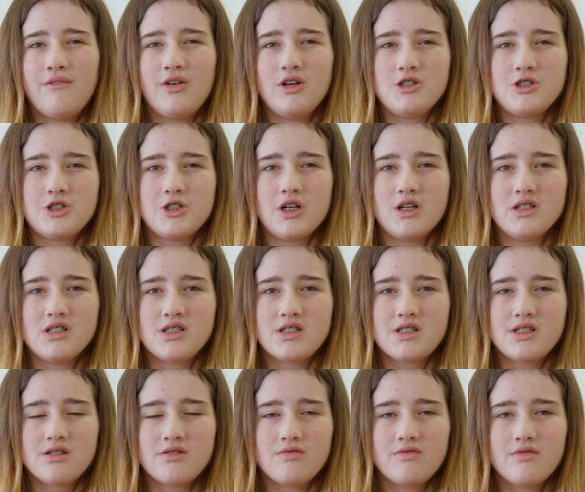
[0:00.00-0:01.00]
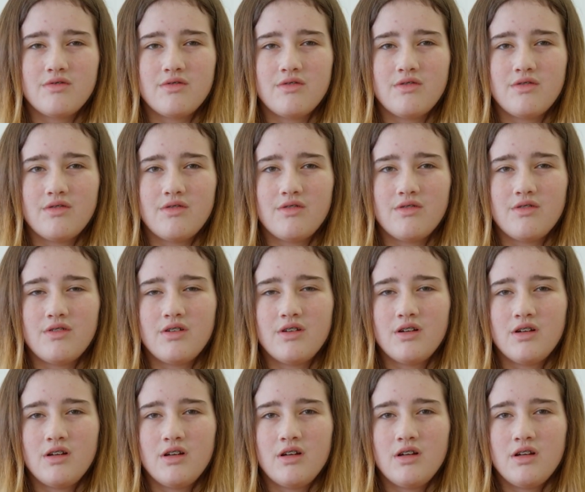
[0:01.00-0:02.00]
was just
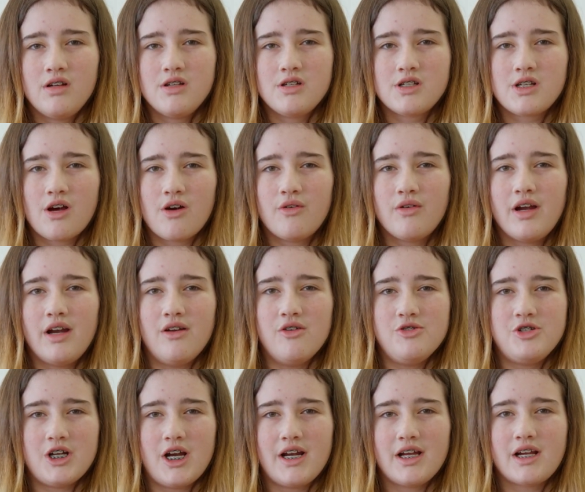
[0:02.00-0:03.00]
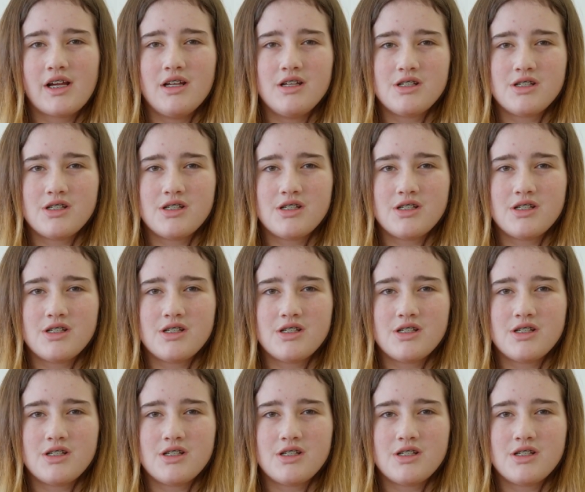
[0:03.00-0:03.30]
so energetic and